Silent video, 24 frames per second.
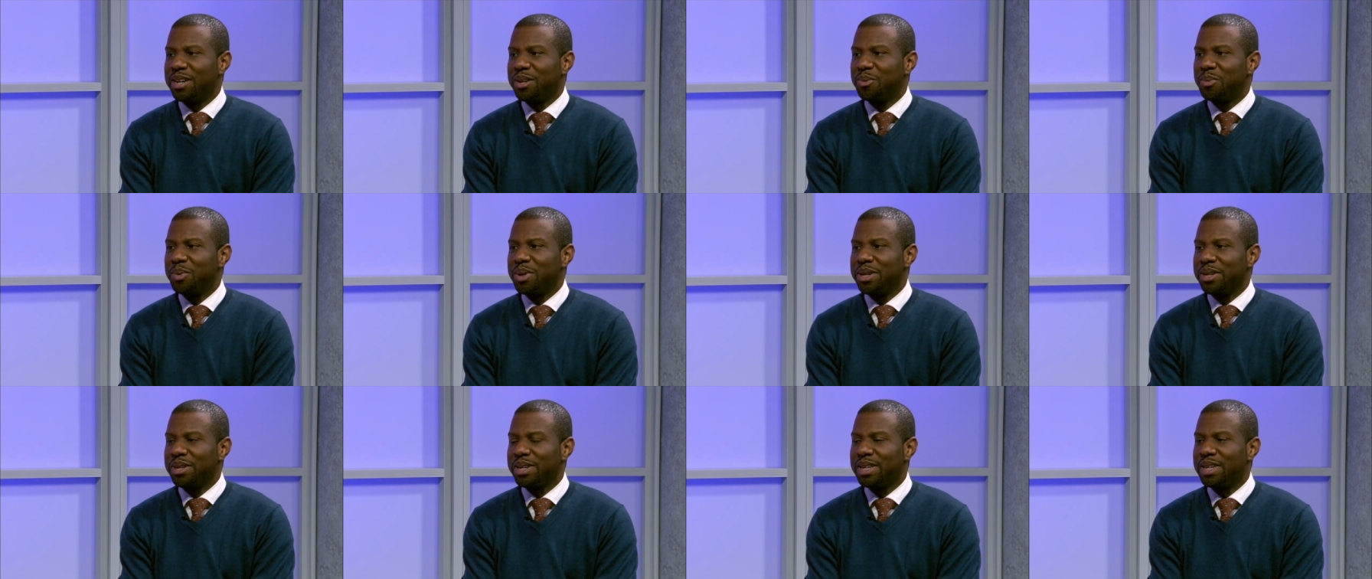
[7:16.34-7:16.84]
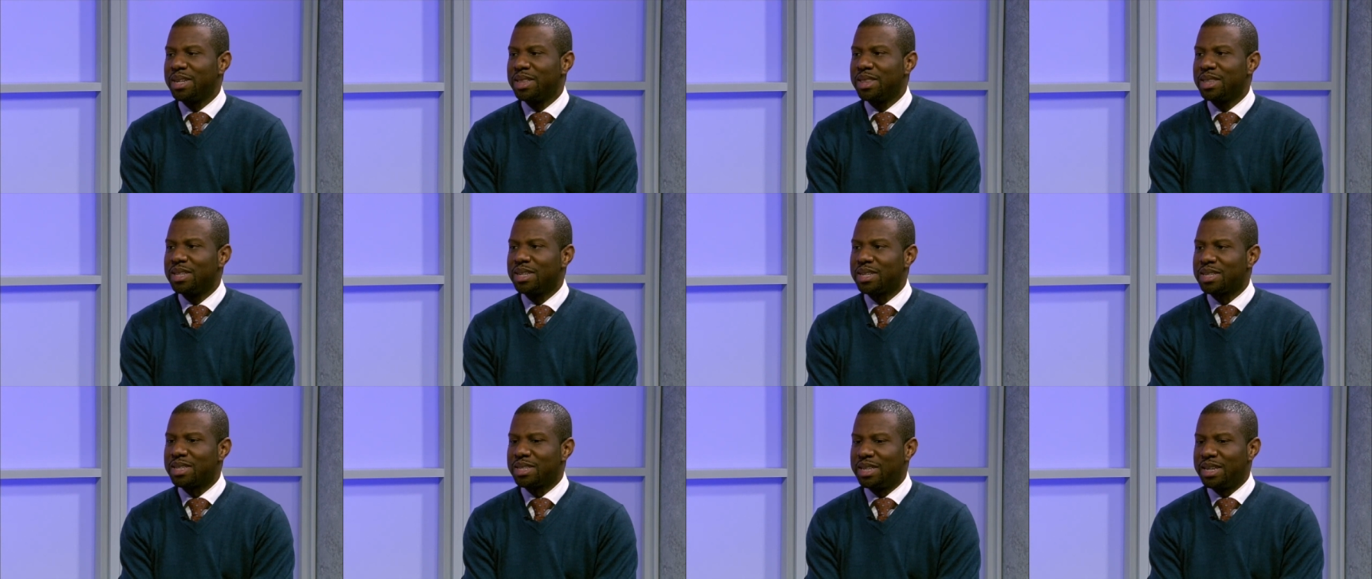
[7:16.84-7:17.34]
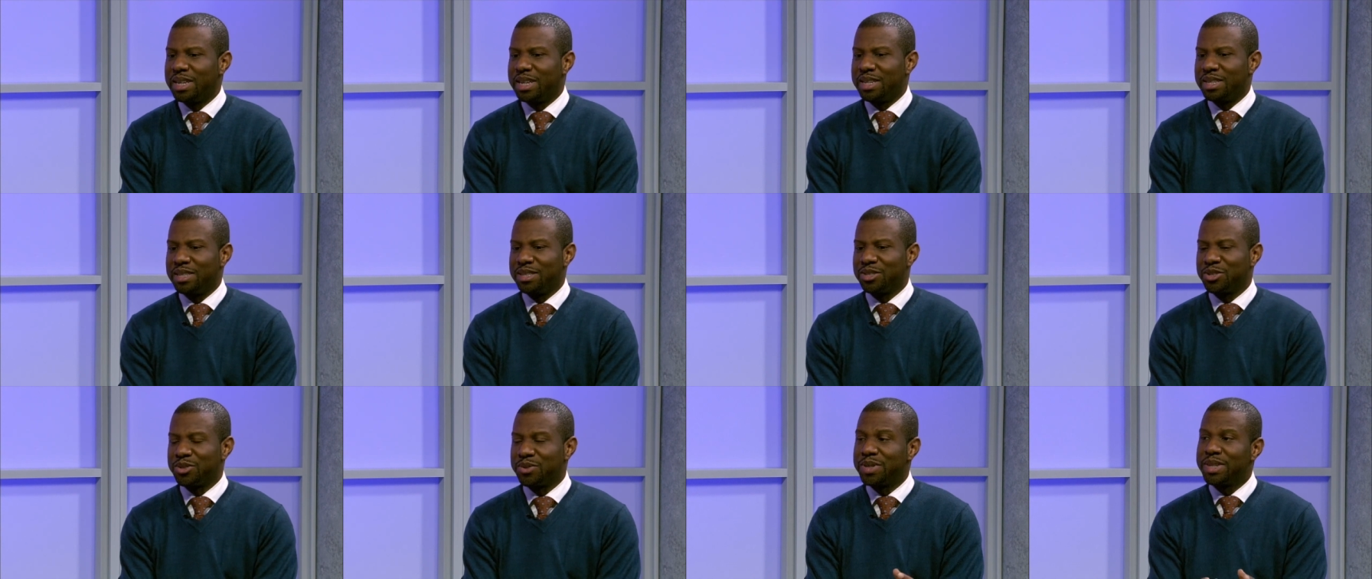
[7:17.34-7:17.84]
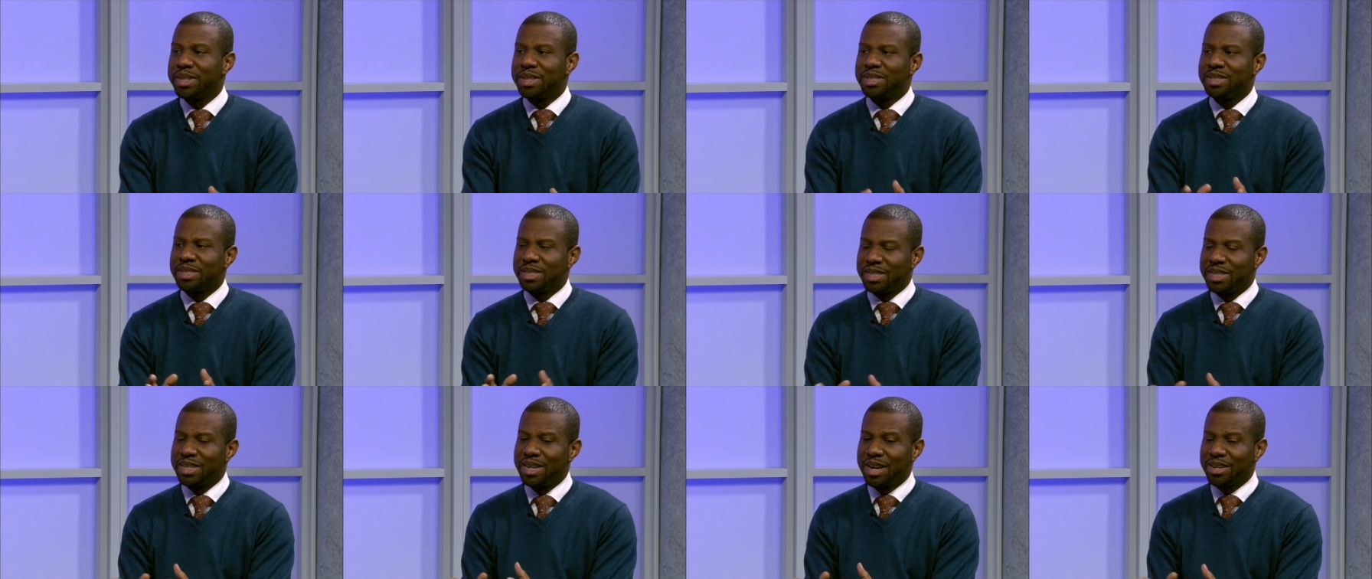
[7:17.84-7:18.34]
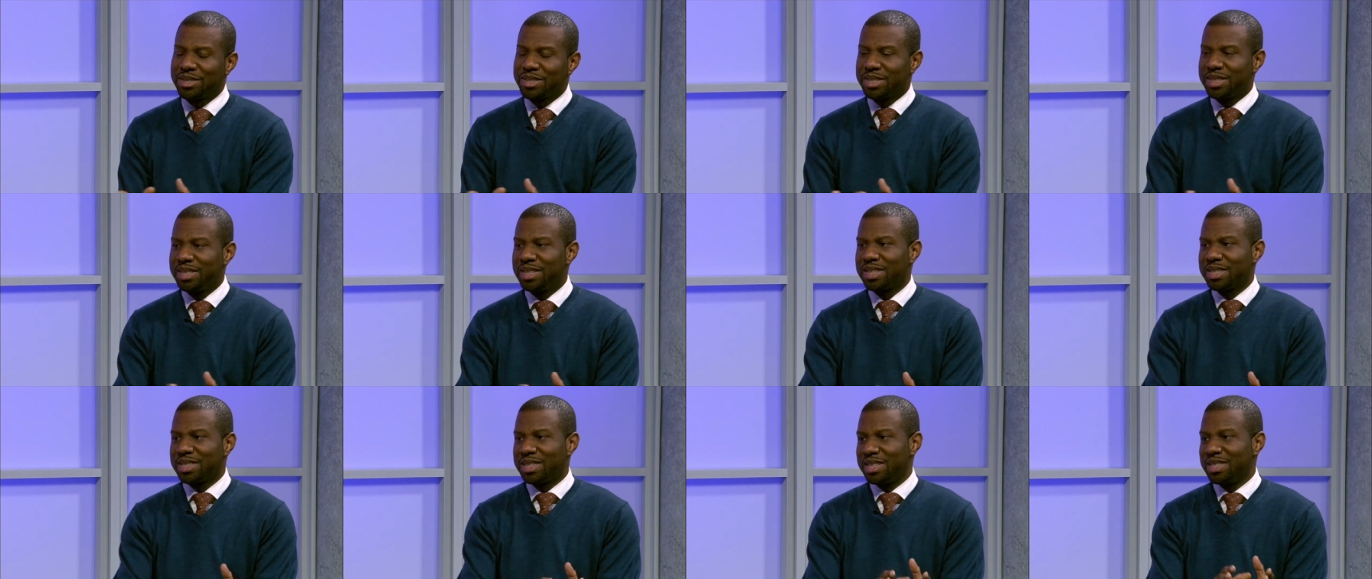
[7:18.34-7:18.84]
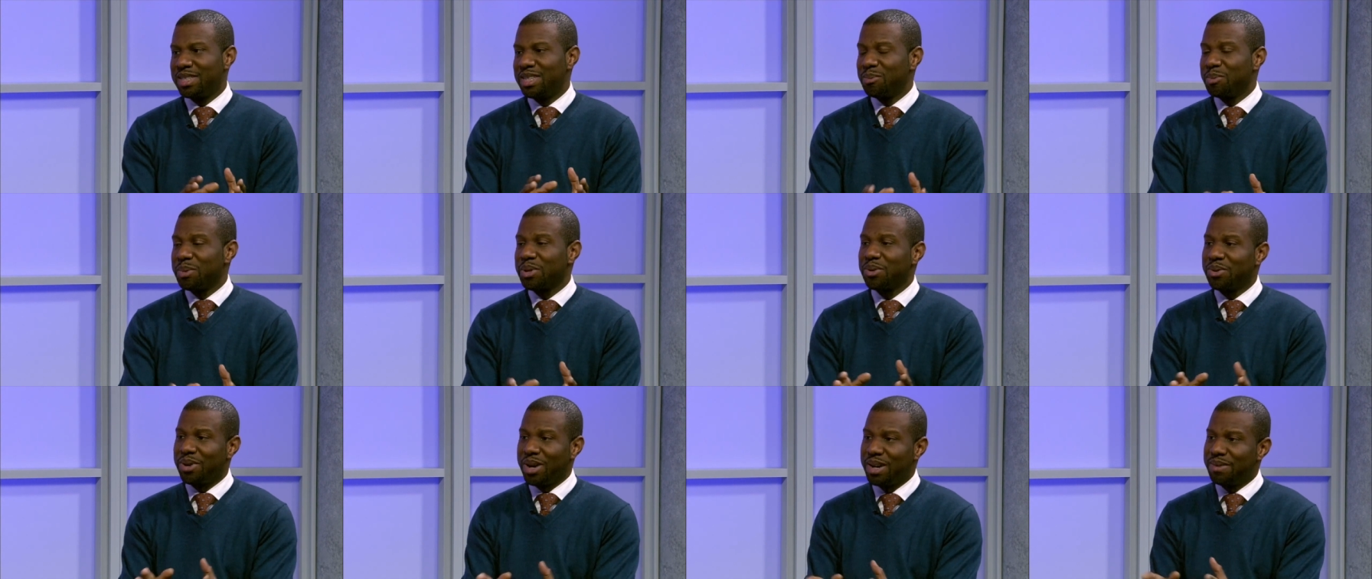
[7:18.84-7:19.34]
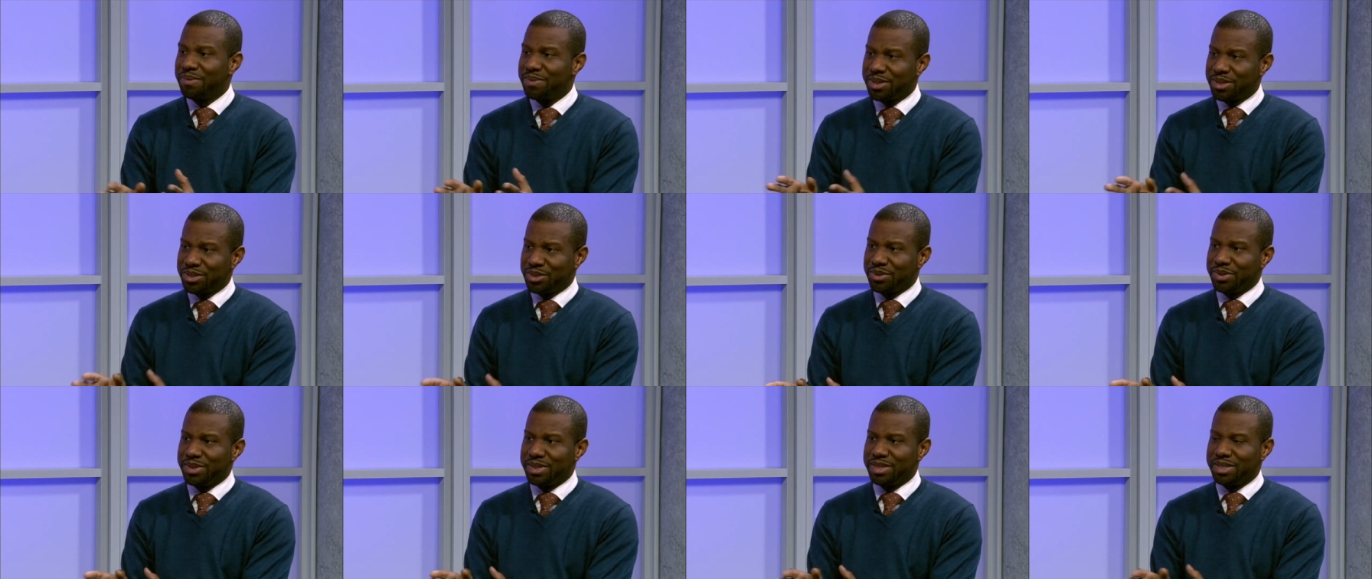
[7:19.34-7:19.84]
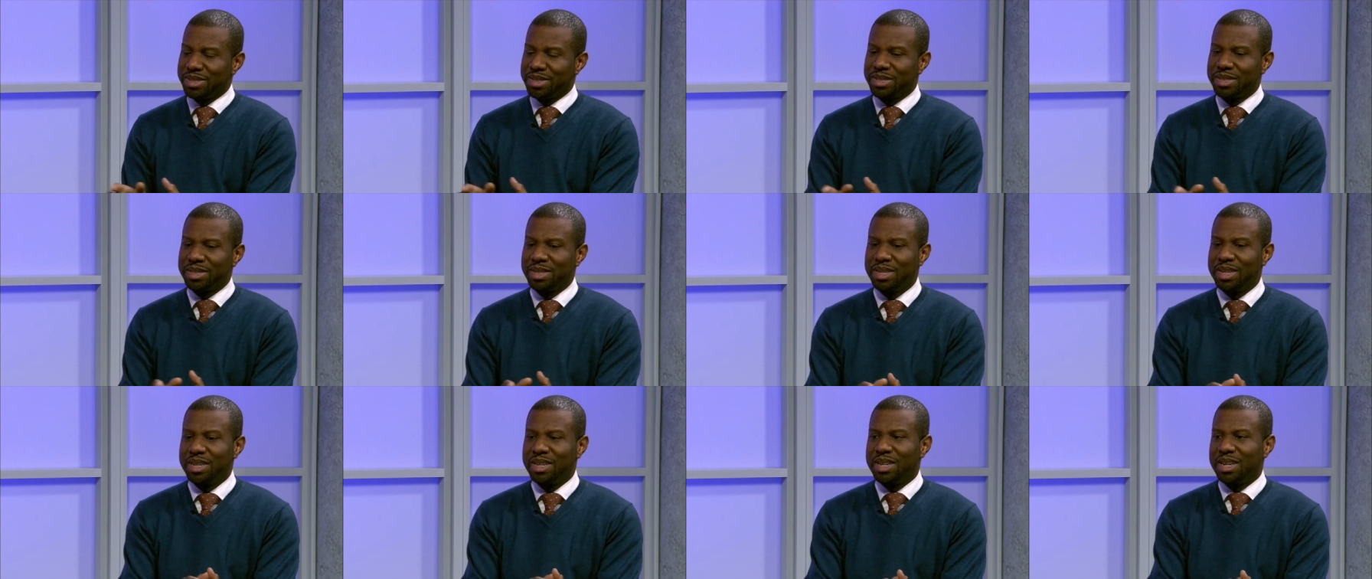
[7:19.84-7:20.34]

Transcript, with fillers: where he looked at trends, and he actually looked at demographic trends.